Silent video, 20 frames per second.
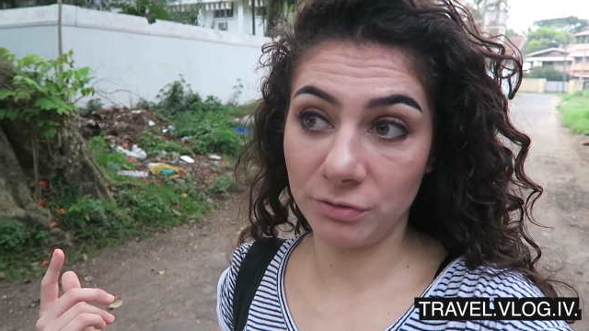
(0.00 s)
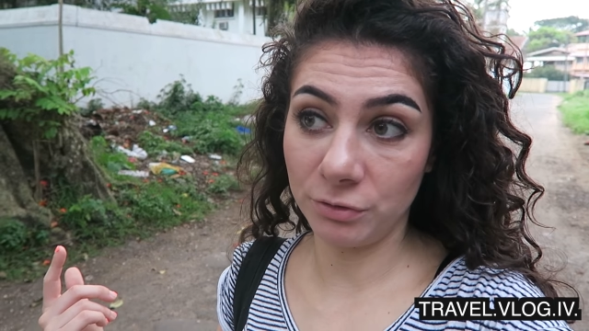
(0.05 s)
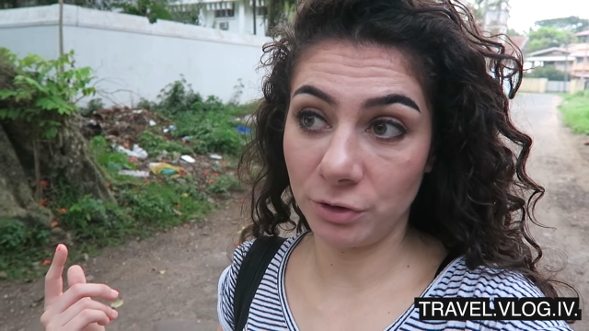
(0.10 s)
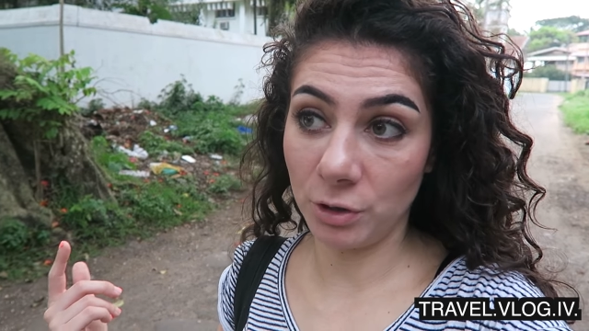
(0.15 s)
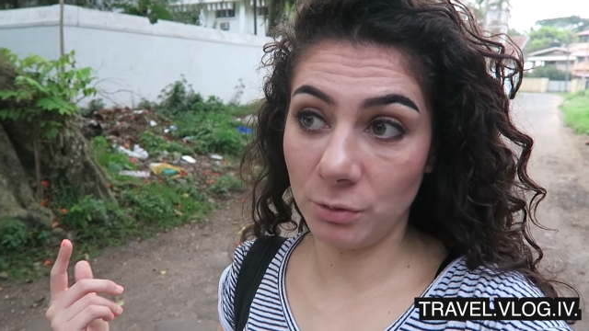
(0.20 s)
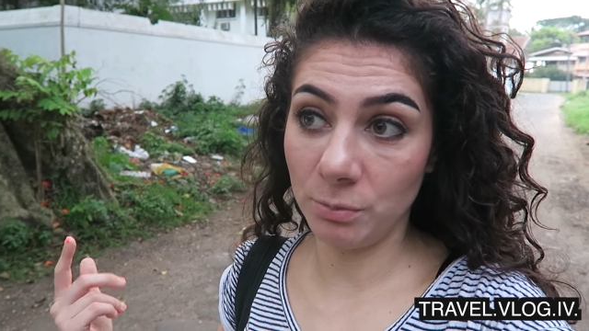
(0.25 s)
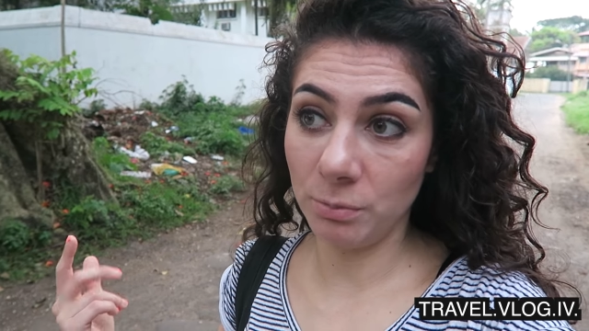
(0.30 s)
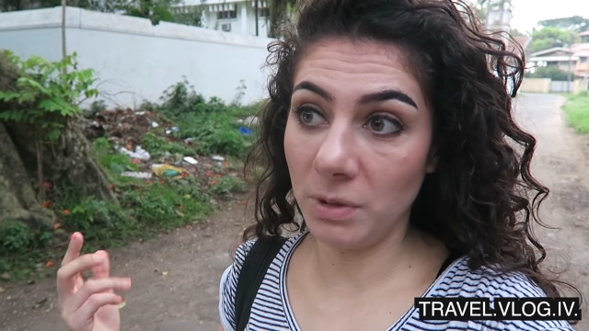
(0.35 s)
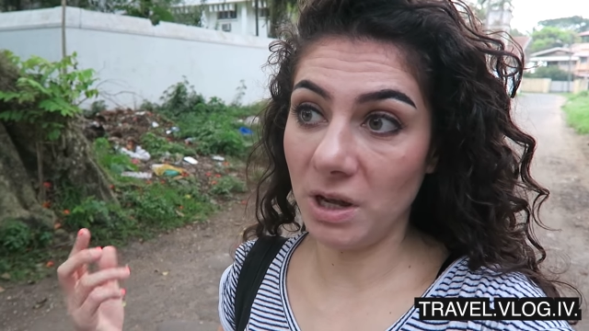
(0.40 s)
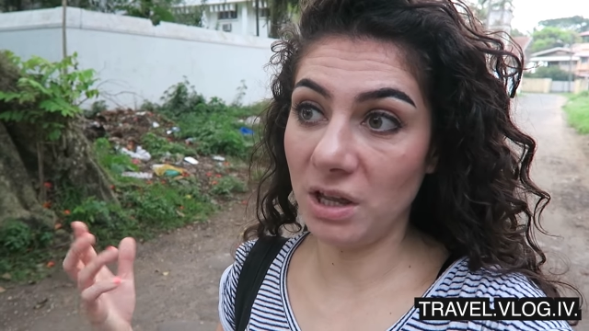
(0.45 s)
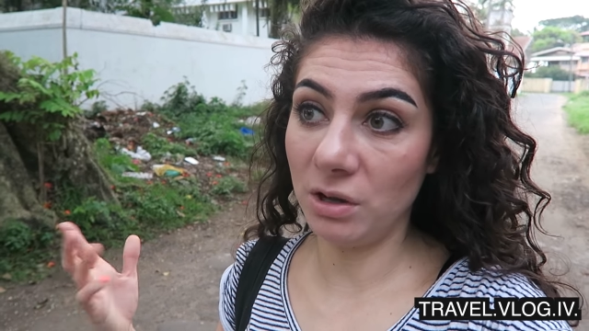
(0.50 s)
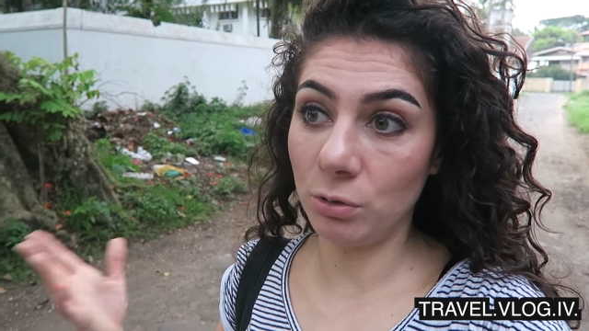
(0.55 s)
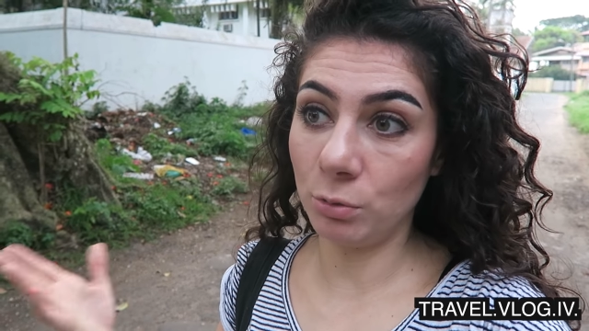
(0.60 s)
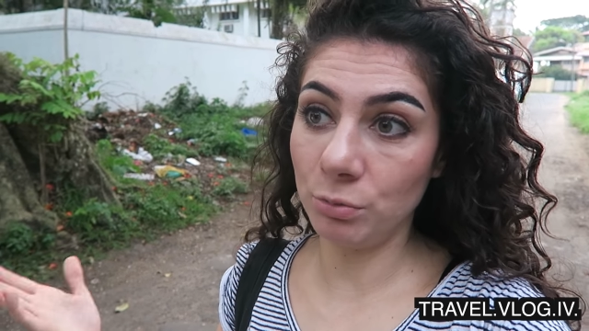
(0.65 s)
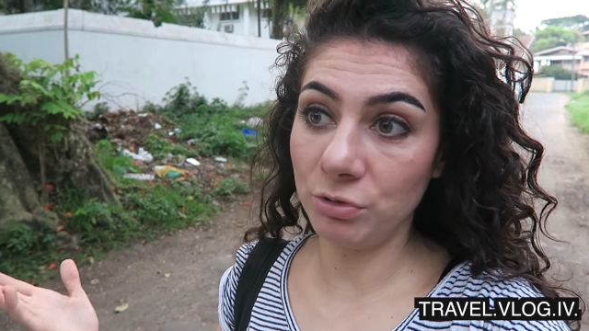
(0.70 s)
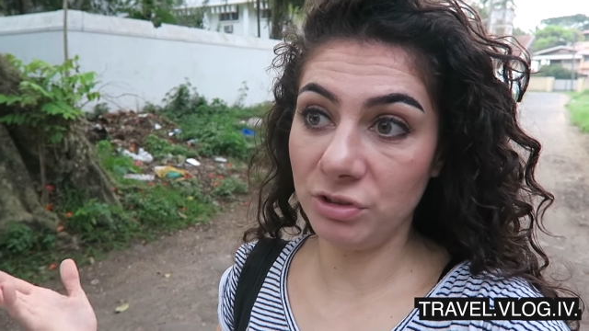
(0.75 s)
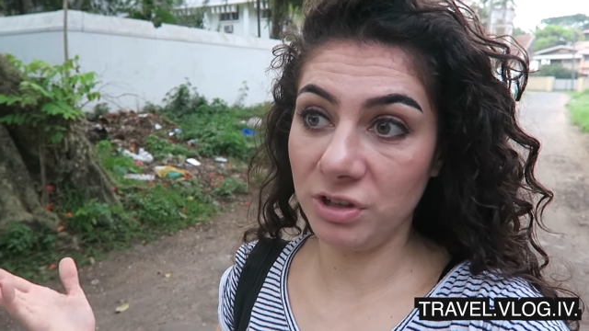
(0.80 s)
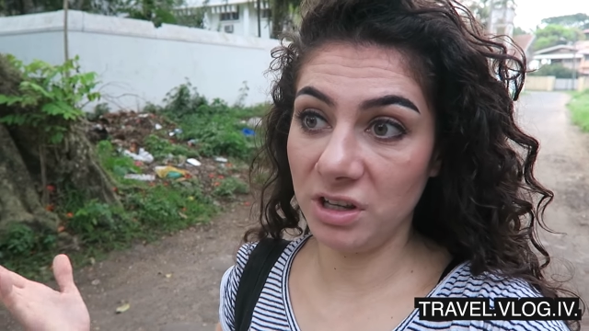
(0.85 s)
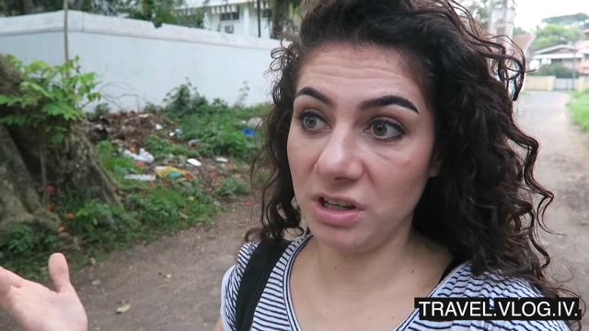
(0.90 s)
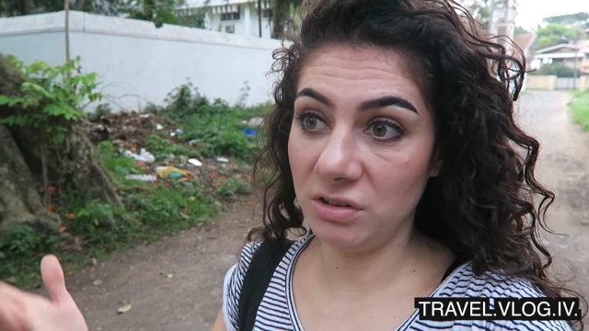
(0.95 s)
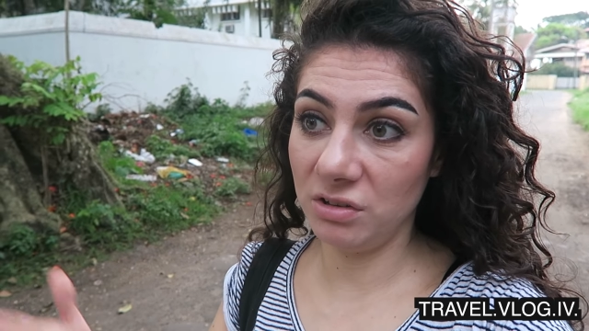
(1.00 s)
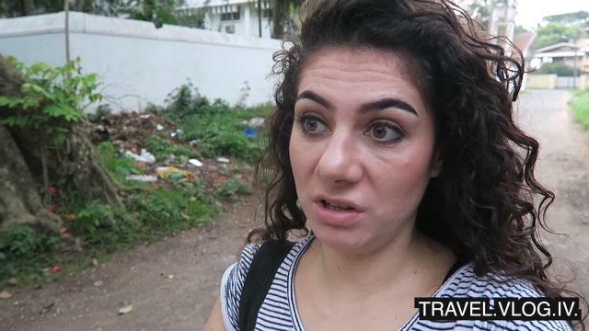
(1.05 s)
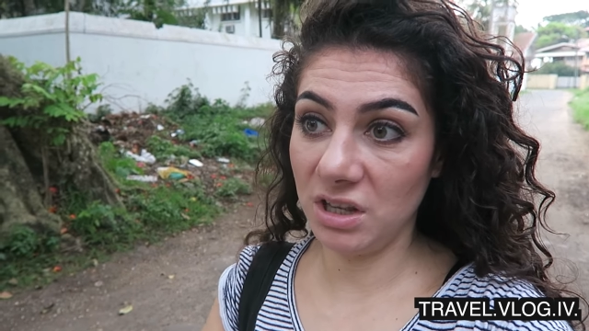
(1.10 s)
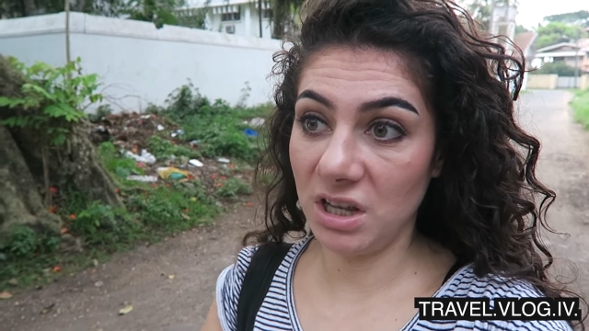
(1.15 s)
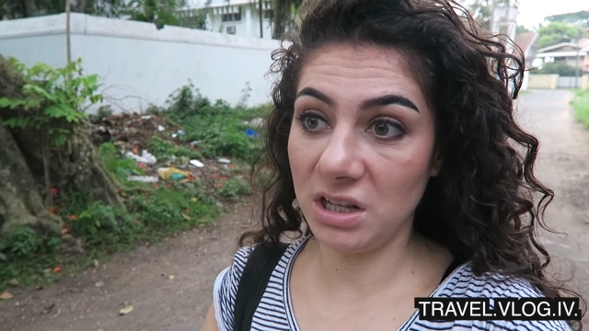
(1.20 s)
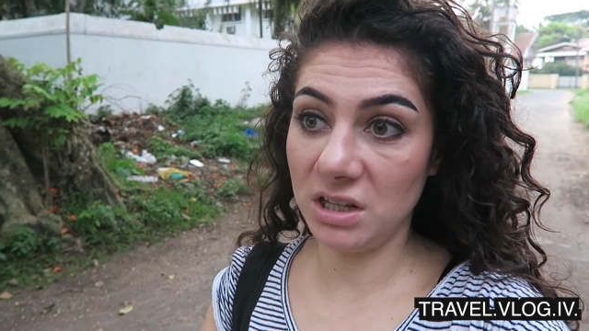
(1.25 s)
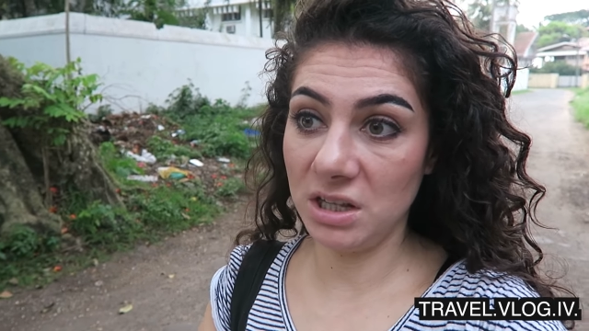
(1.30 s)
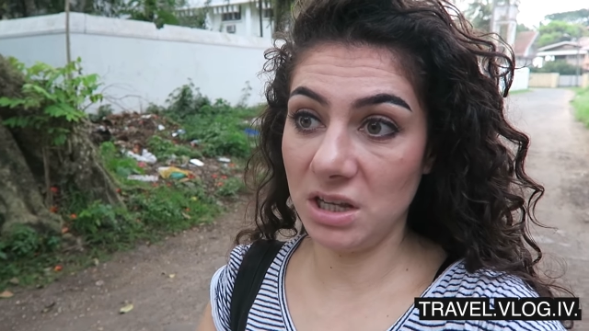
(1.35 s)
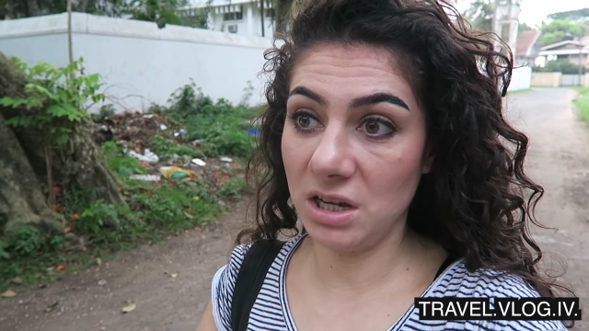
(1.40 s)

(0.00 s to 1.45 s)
from my homestay to get